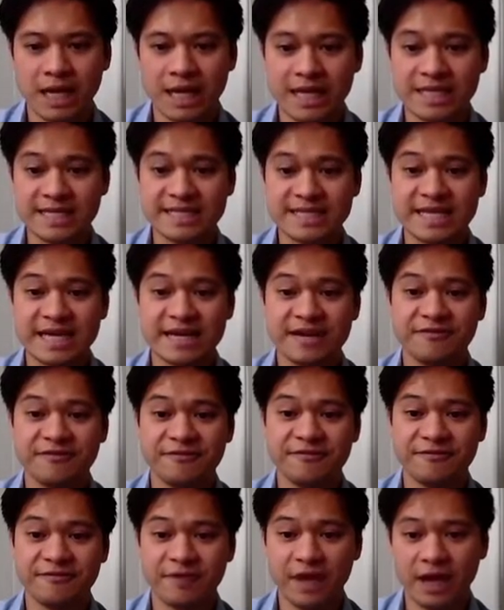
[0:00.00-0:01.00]
Instead
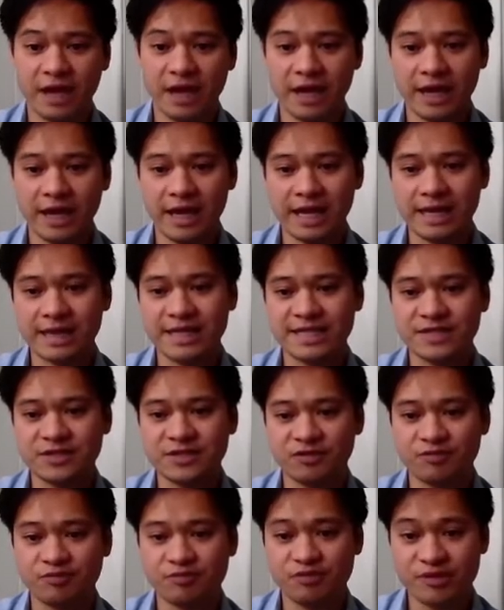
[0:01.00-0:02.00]
of a list
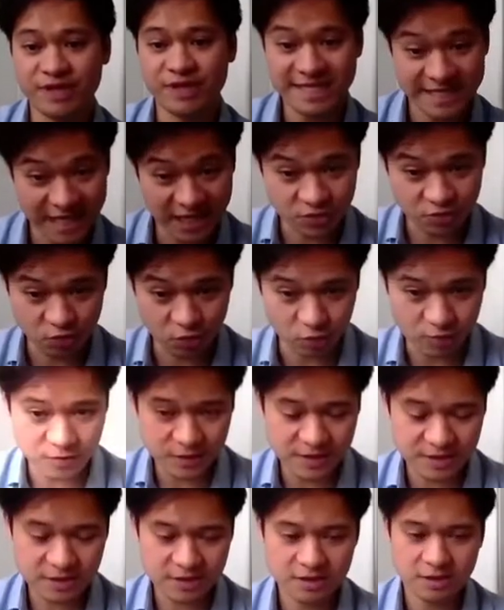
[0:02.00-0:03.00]
of preset
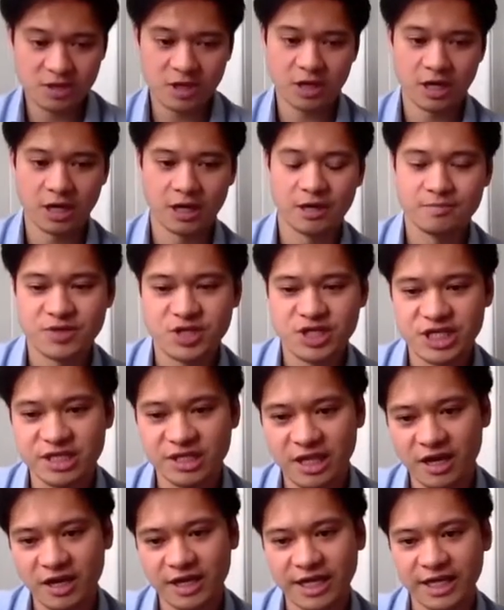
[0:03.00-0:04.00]
rules, machine
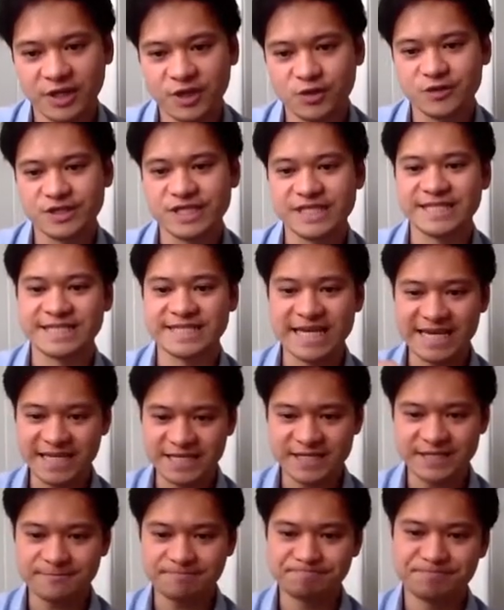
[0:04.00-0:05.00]
learning uses
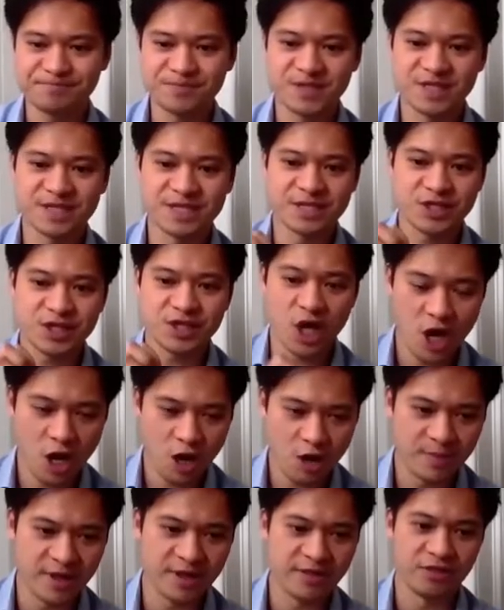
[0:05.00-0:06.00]
data to
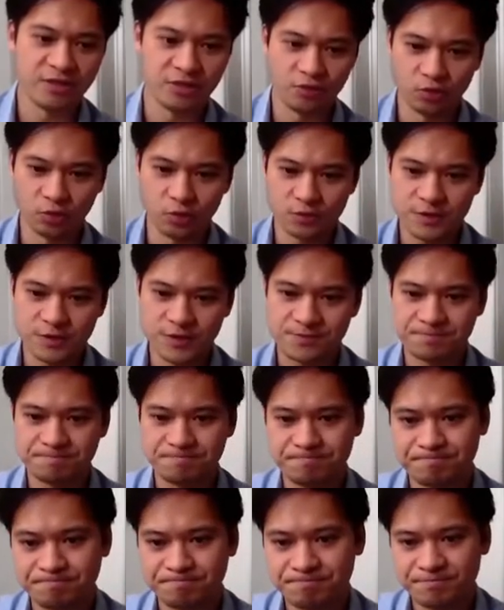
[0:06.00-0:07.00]
determine the rules.
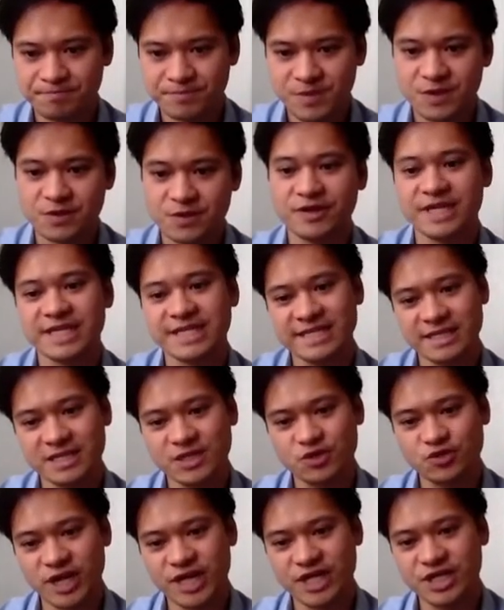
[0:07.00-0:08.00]
So in this
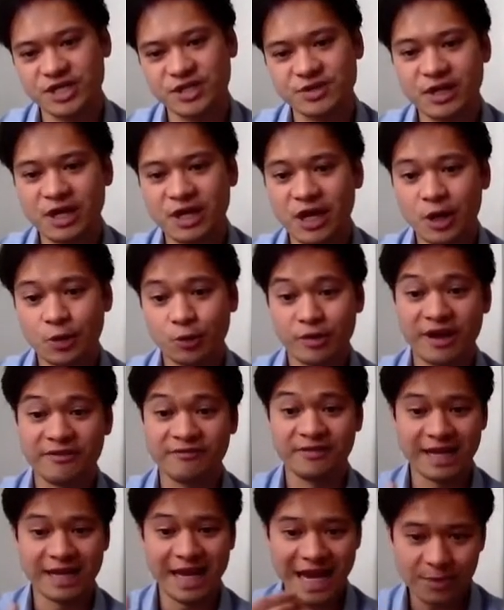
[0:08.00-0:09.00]
illustration, we have
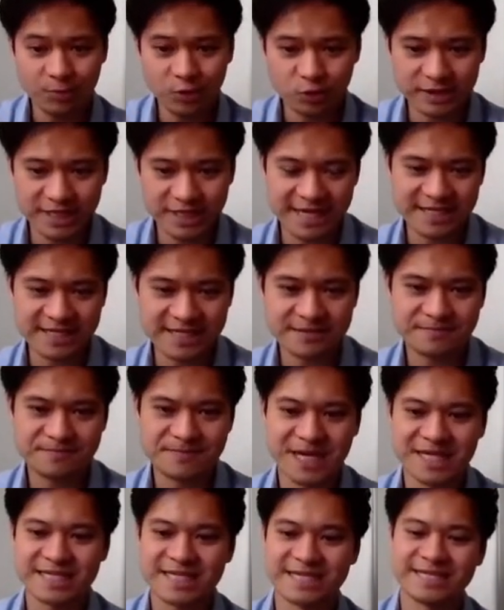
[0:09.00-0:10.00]
labeled data,
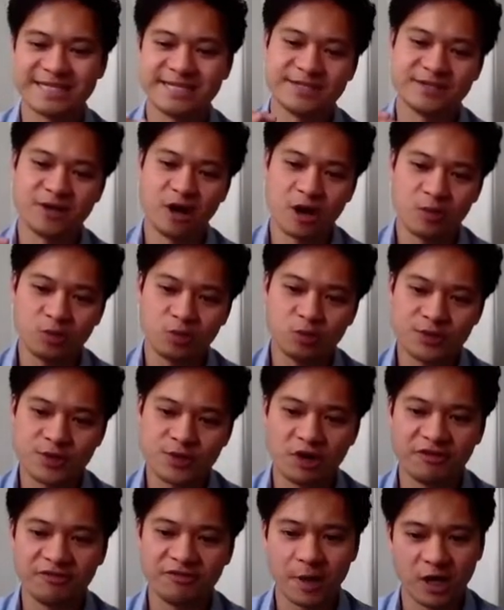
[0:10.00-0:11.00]
that's examples
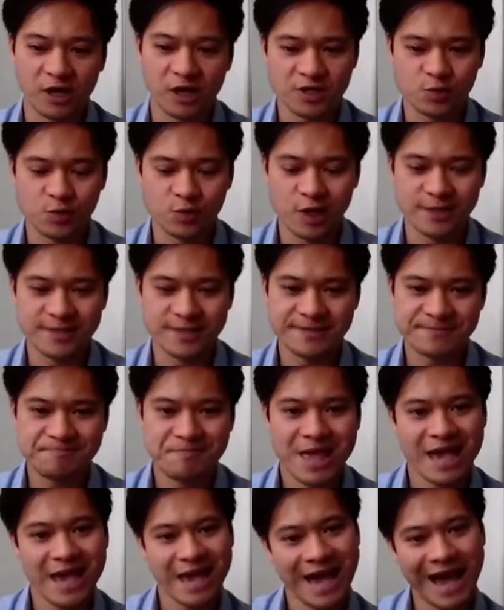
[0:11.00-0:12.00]
of passwords,
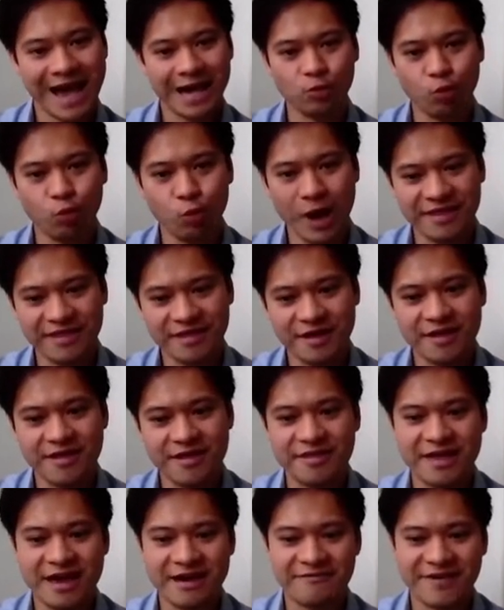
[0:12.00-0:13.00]
and whether
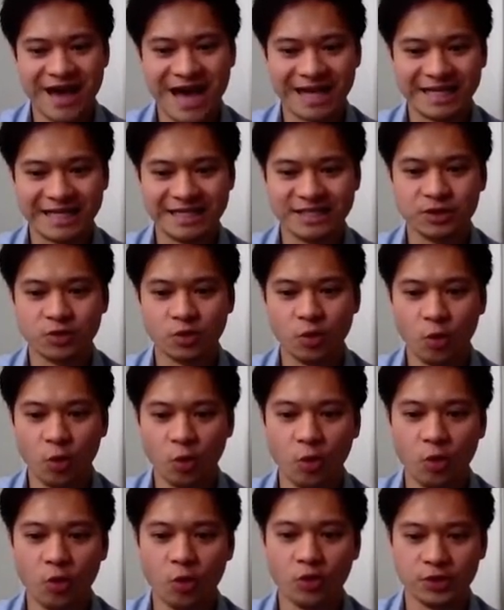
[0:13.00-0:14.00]
they're valid
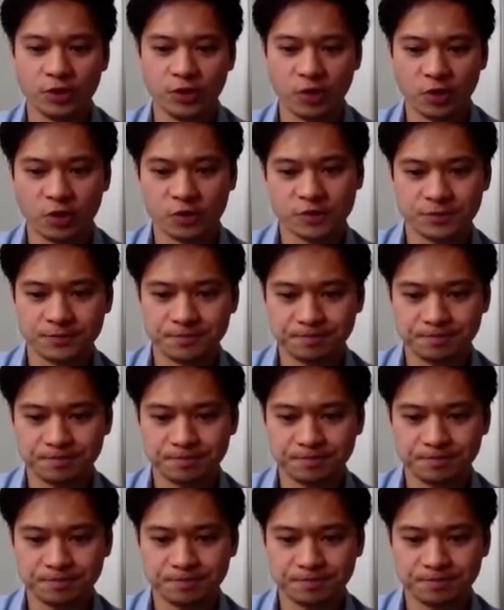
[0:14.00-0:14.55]
or not.